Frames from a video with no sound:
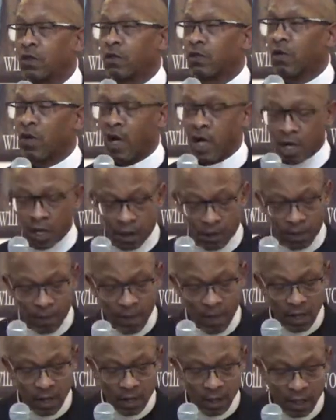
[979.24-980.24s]
right?
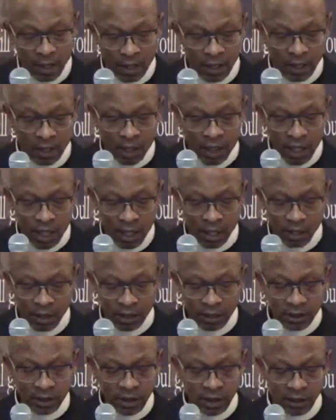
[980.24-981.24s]
And again,
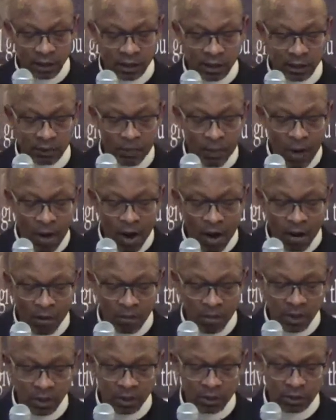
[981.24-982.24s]
this says
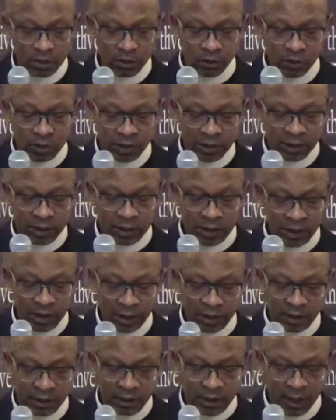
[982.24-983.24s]
empowerment to
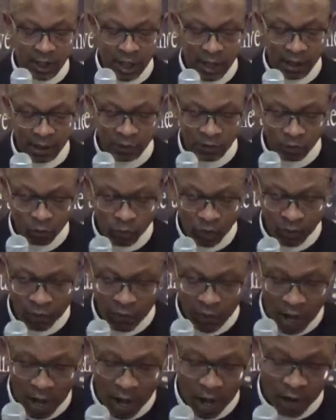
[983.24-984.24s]
assist and
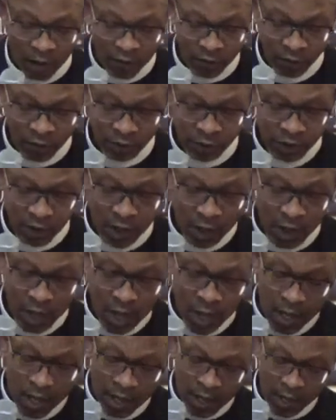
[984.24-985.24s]
with others.
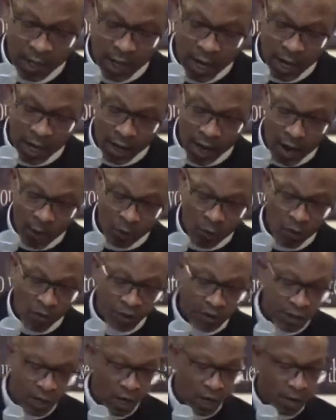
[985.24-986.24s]
And I
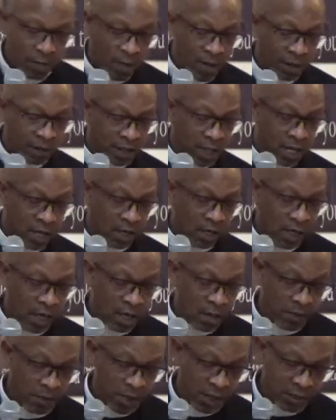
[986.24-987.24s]
want to talk about that
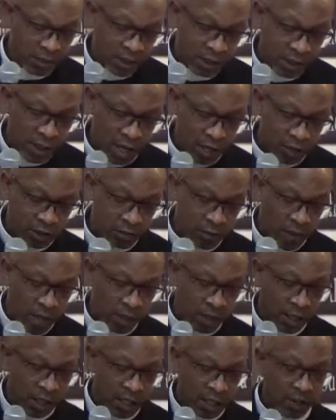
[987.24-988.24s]
again because it talks
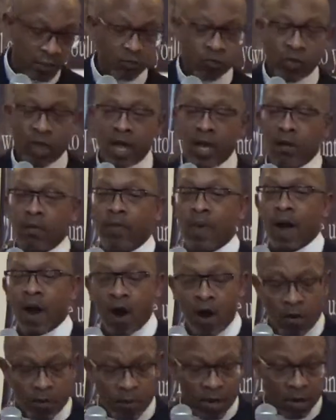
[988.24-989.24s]
about it, that
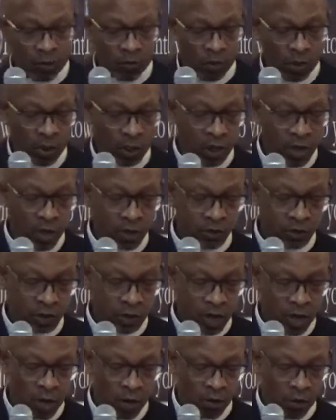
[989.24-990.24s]
empowerment really goes
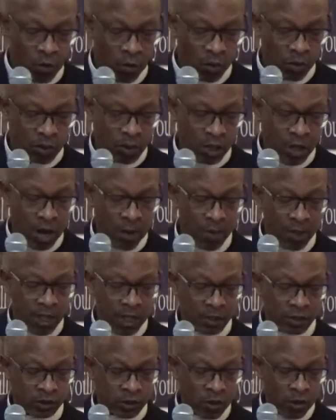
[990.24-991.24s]
along with,
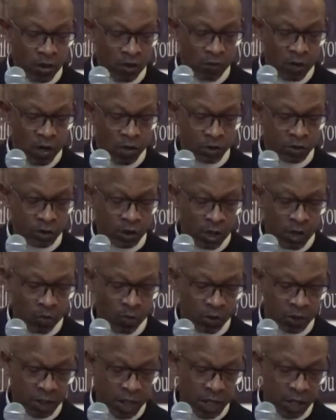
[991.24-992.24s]
that serve goes along
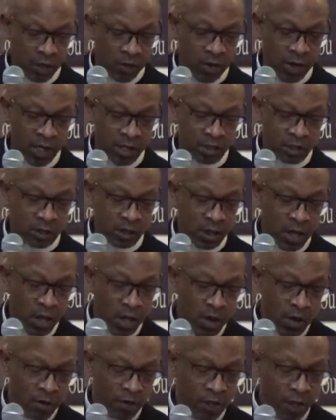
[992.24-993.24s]
with that grace
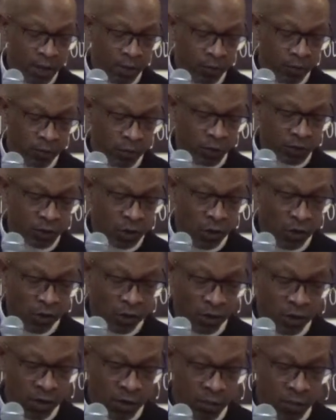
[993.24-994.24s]
that was earlier